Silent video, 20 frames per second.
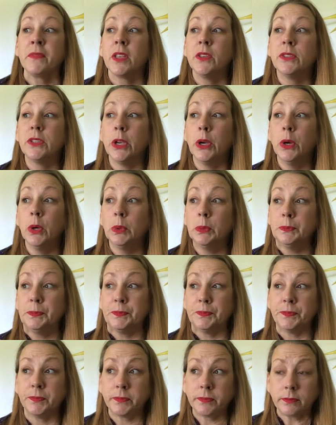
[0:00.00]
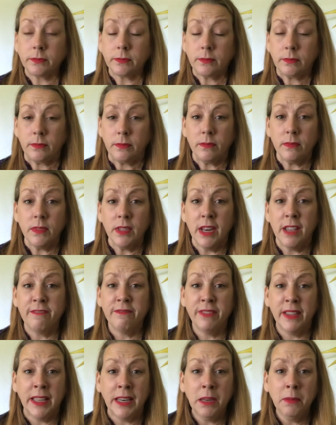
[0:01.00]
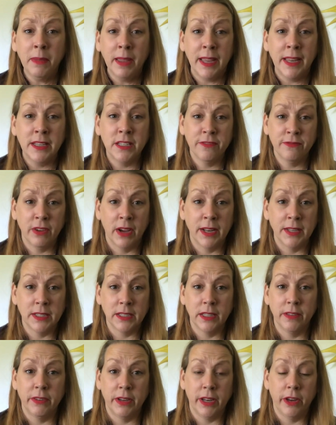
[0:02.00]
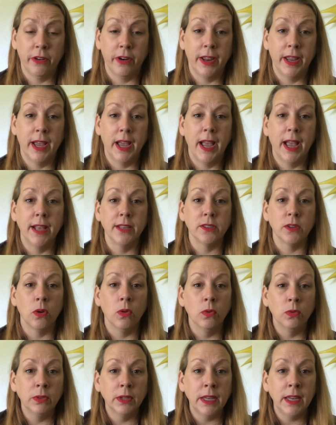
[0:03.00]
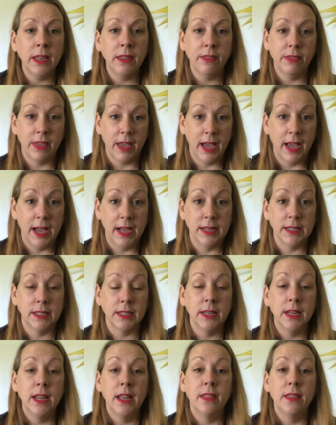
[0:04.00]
So Fannie Mae defines living area as only that